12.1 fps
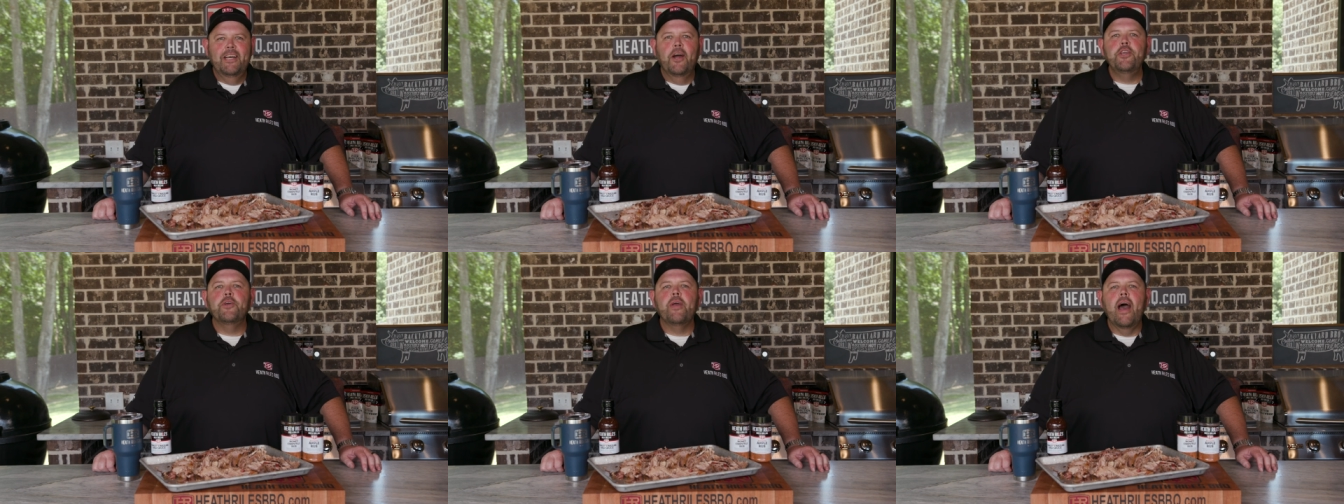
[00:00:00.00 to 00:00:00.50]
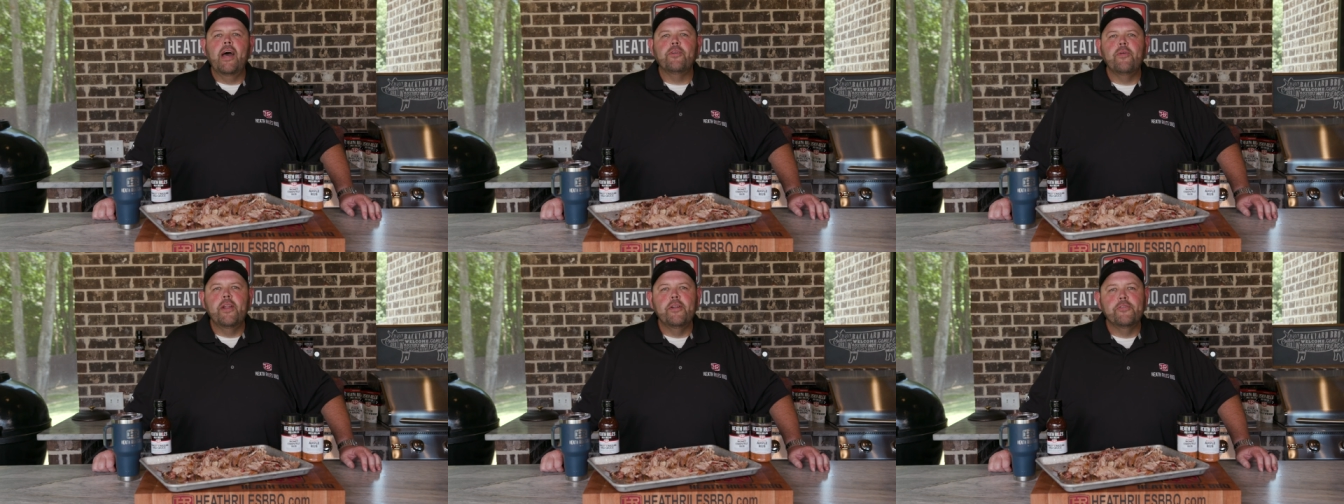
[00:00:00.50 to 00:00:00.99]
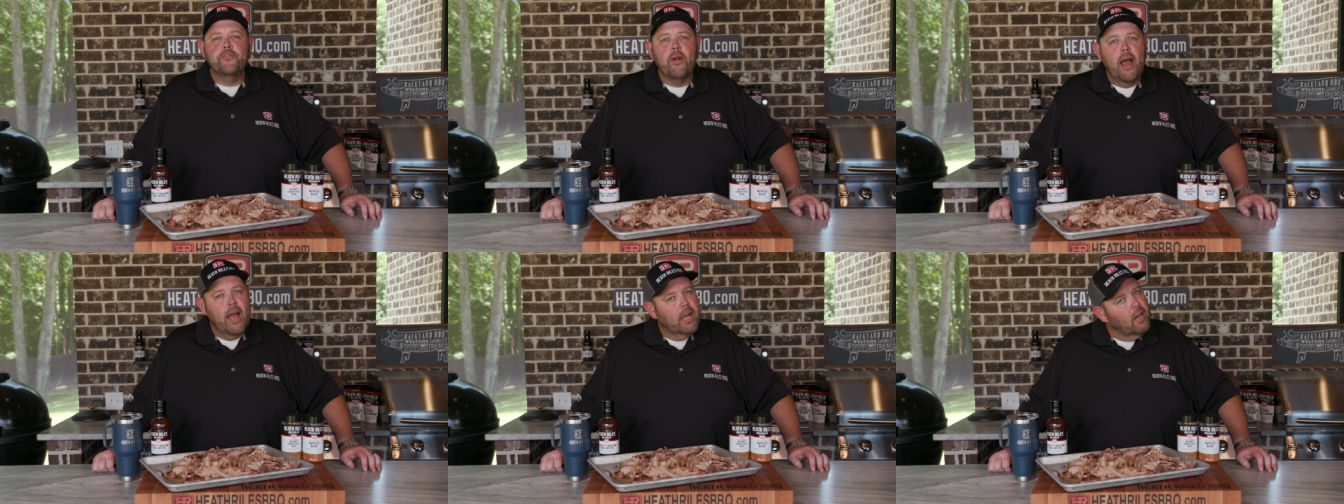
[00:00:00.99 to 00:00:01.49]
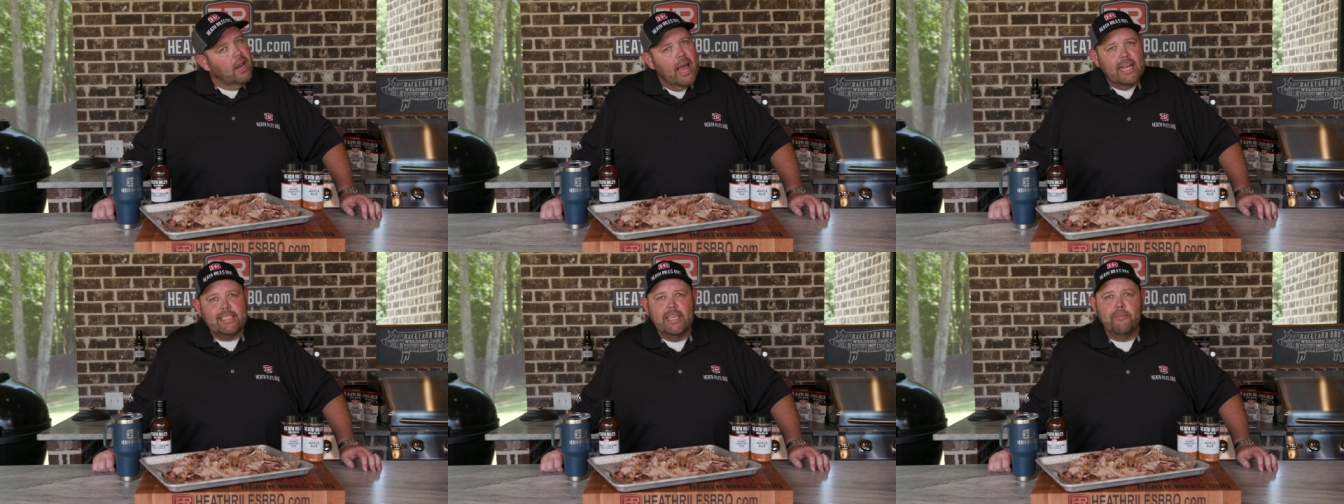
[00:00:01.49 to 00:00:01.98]
Are you guys ready to try a
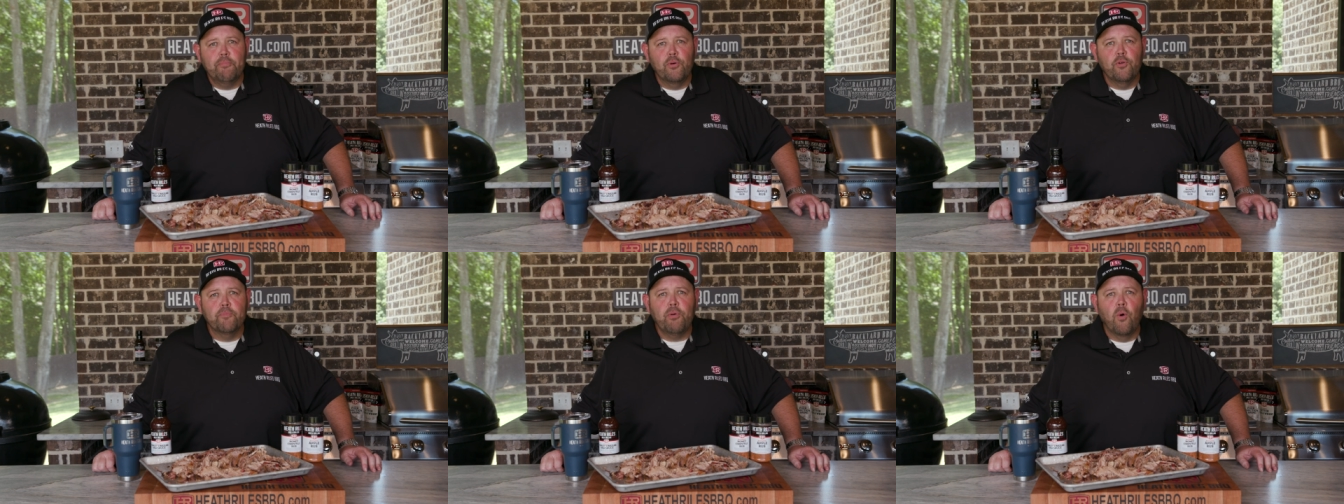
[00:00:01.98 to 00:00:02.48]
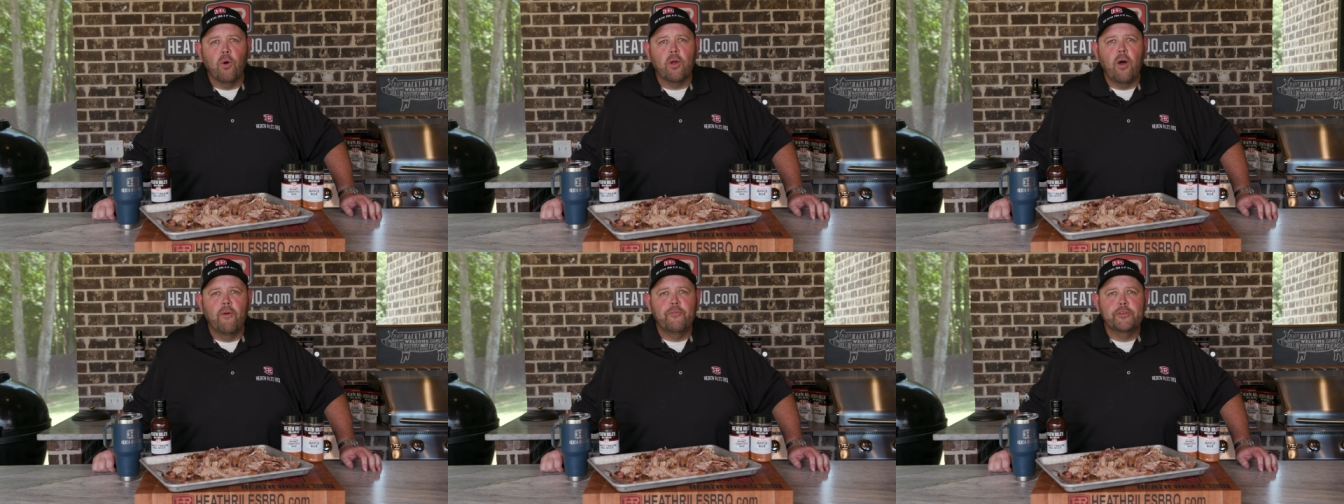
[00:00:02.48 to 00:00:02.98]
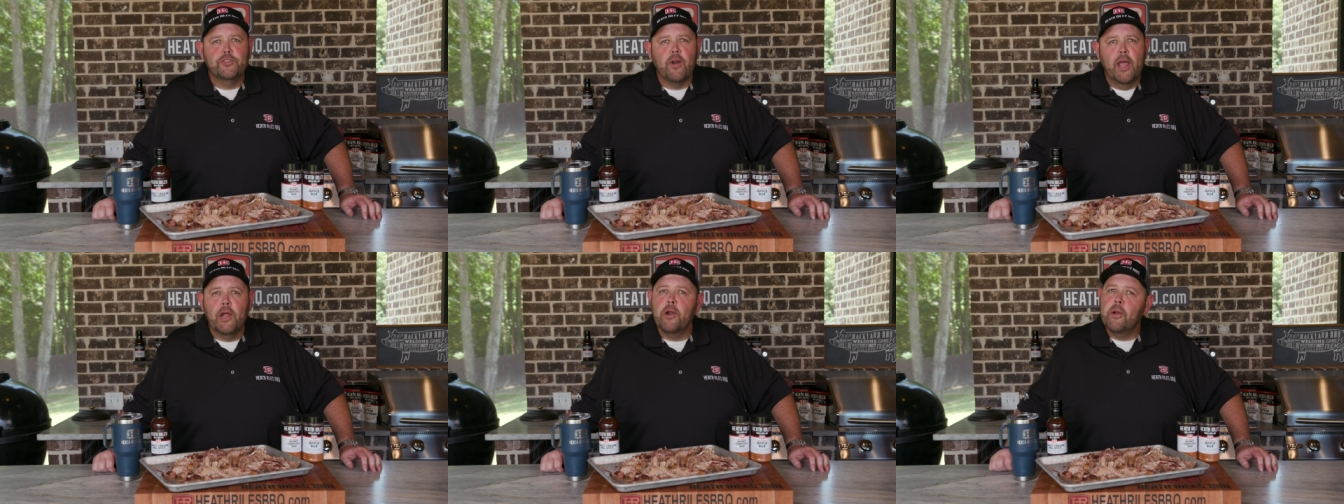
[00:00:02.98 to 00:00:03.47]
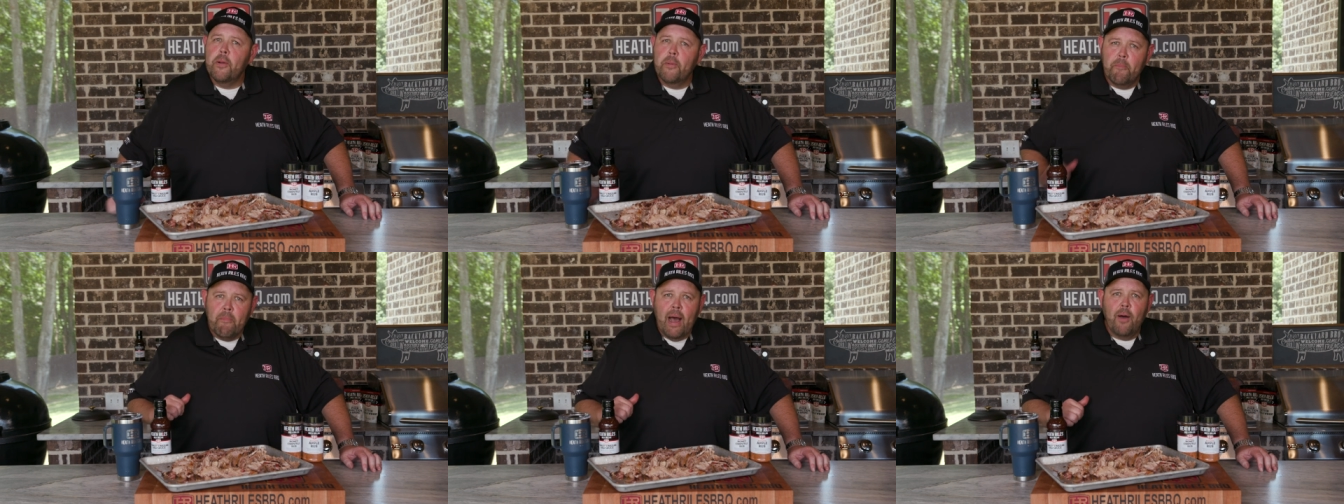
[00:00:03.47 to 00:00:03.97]
classic pulled pork off the Traeger
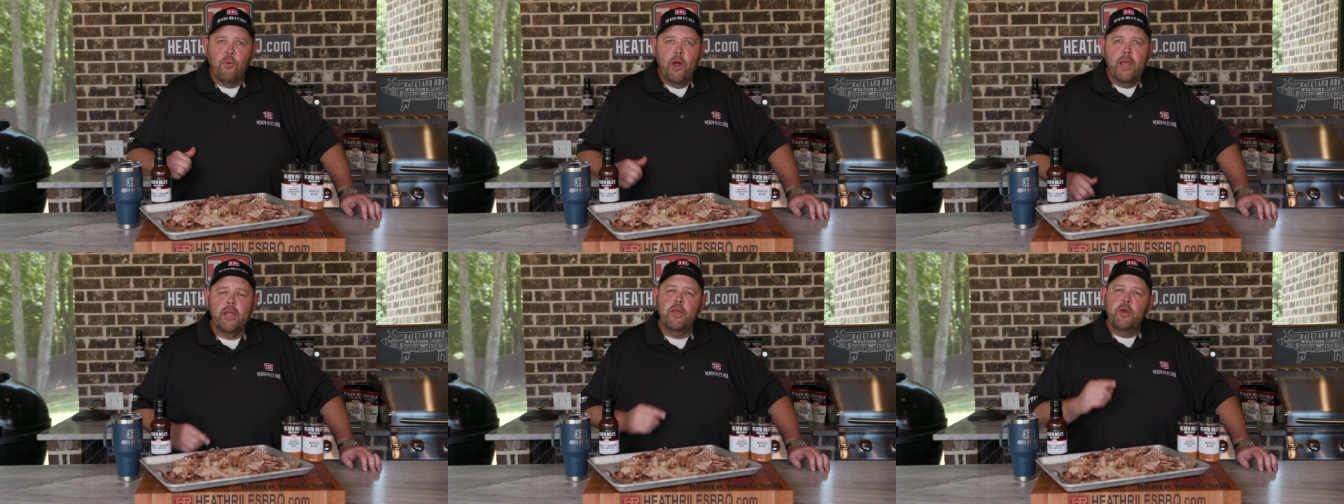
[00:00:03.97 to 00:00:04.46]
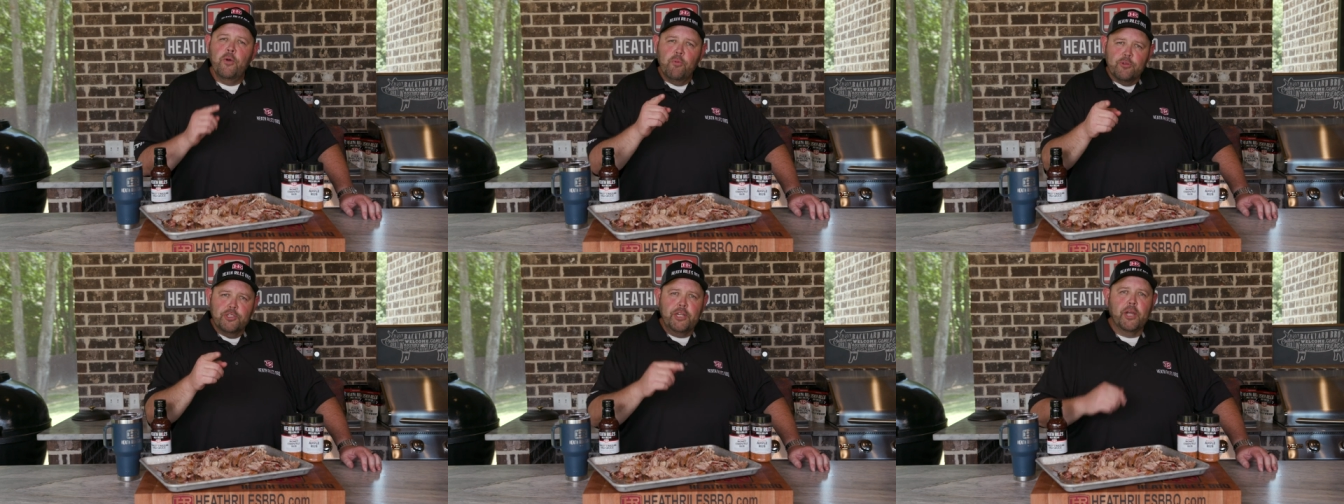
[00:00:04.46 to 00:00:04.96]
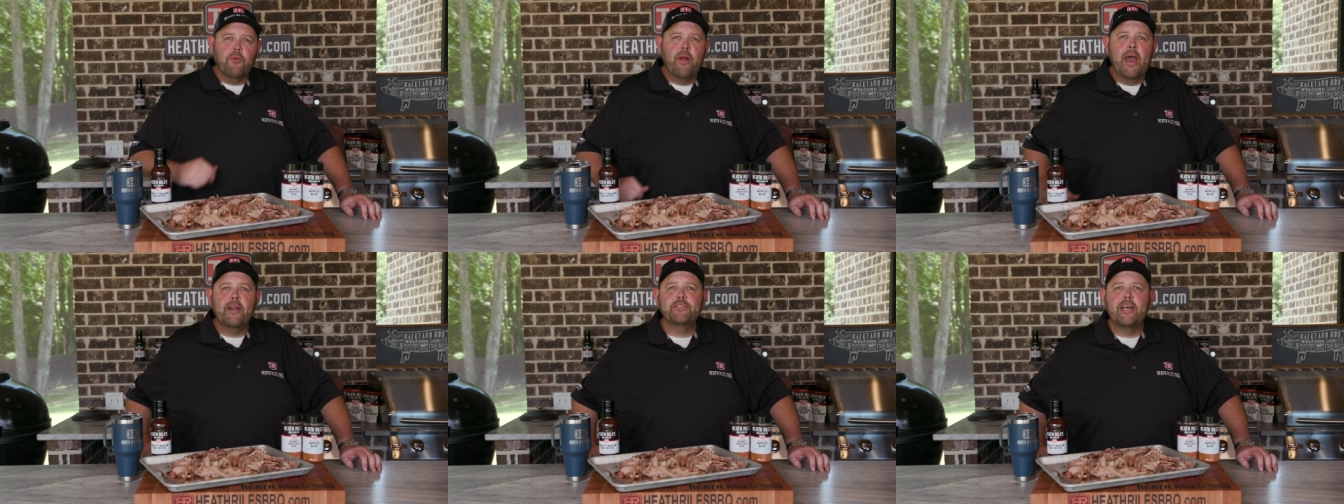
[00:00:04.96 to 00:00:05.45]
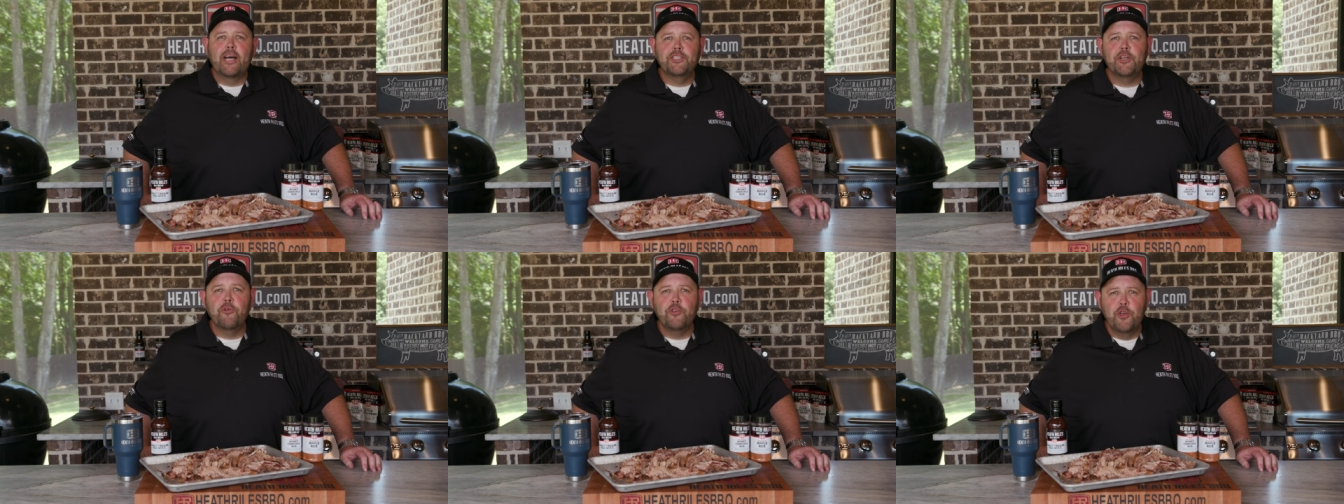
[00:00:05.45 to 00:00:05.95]
my way? Well, stick around as I
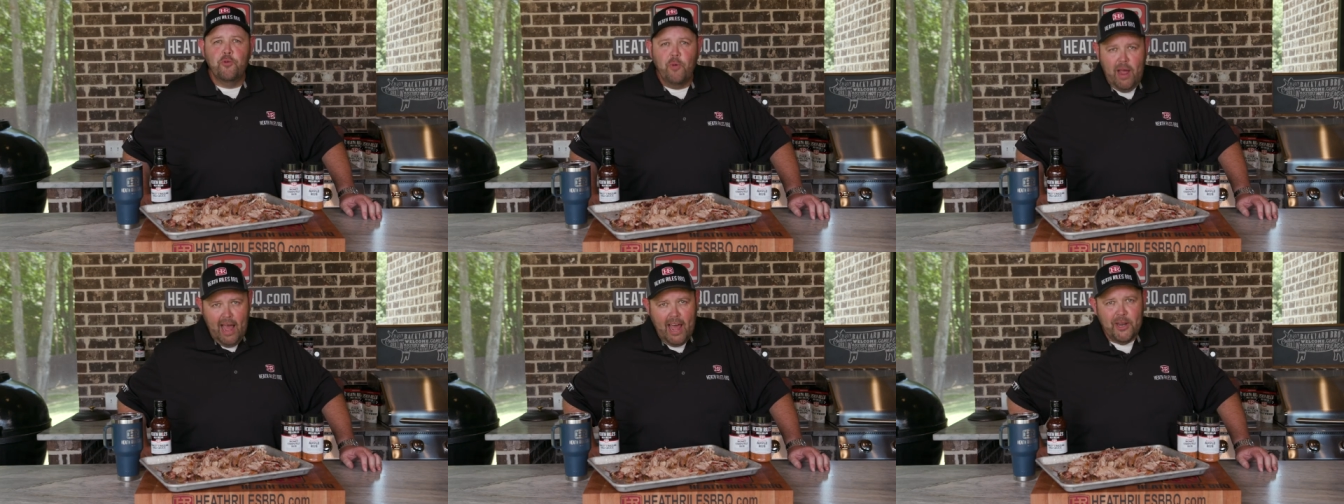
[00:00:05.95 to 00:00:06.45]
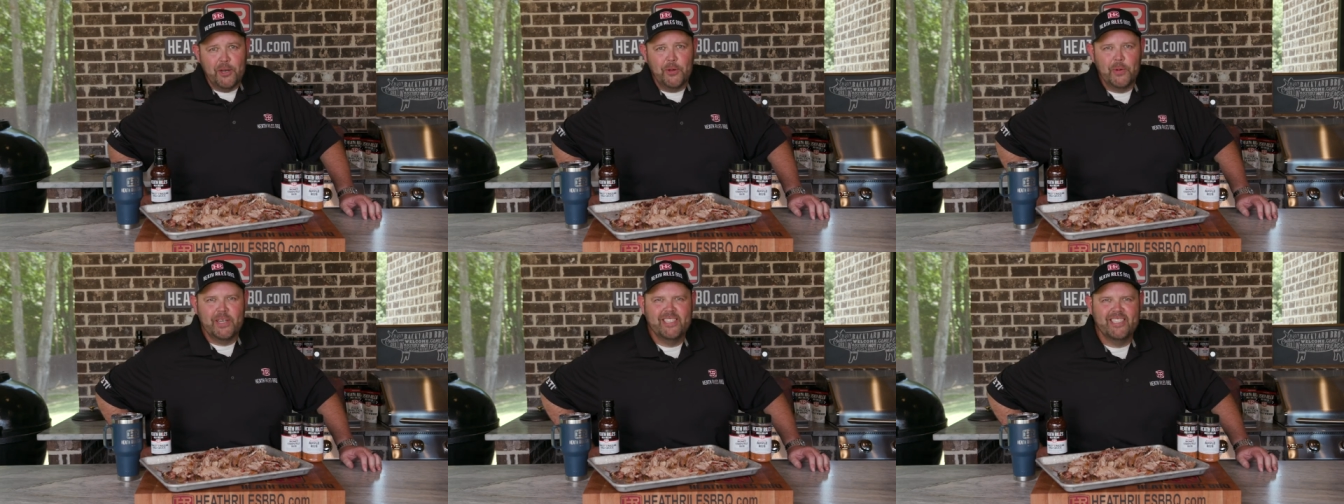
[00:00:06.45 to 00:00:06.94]
show you how to do it.